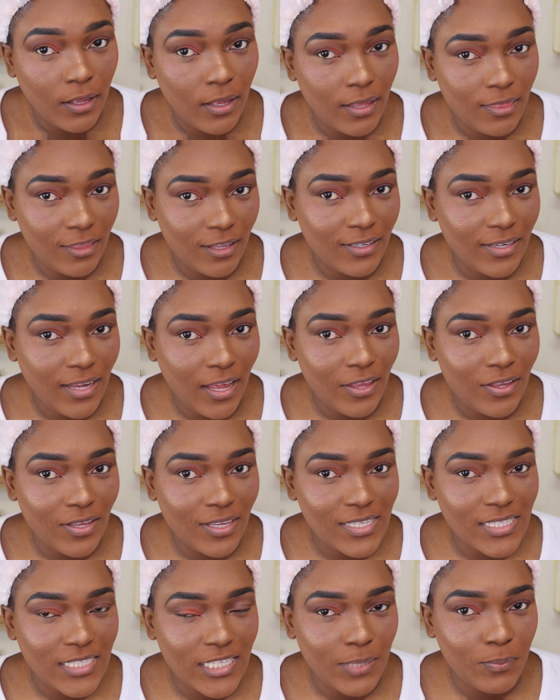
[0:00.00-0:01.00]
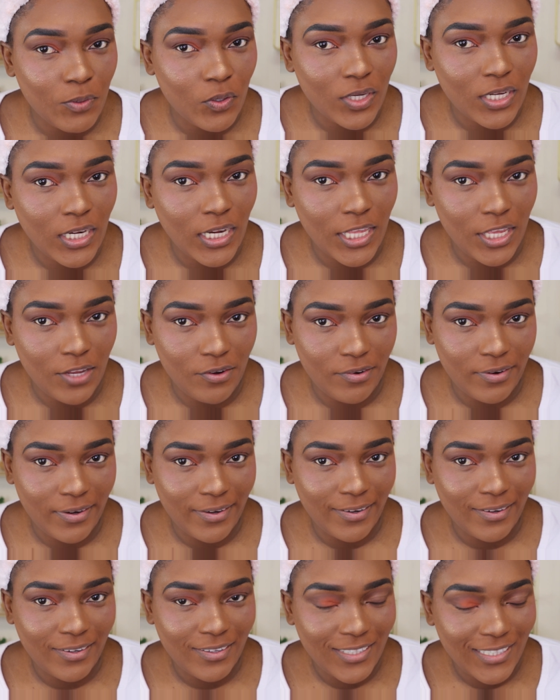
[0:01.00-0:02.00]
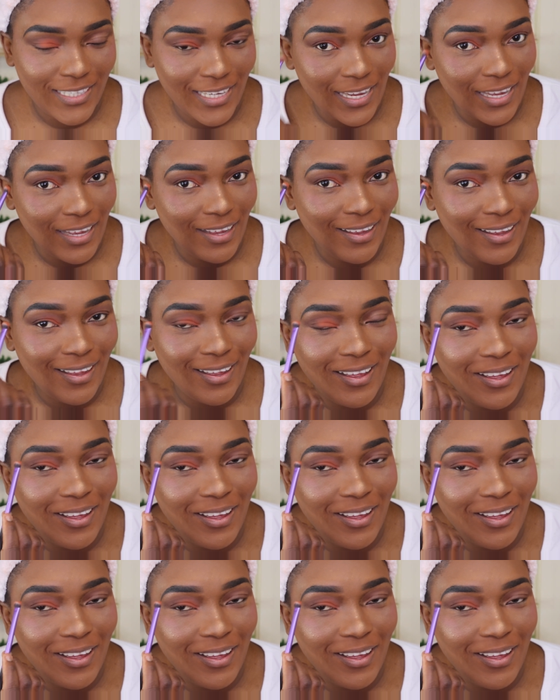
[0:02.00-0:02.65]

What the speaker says: I think now you can see more clearer. Yeah.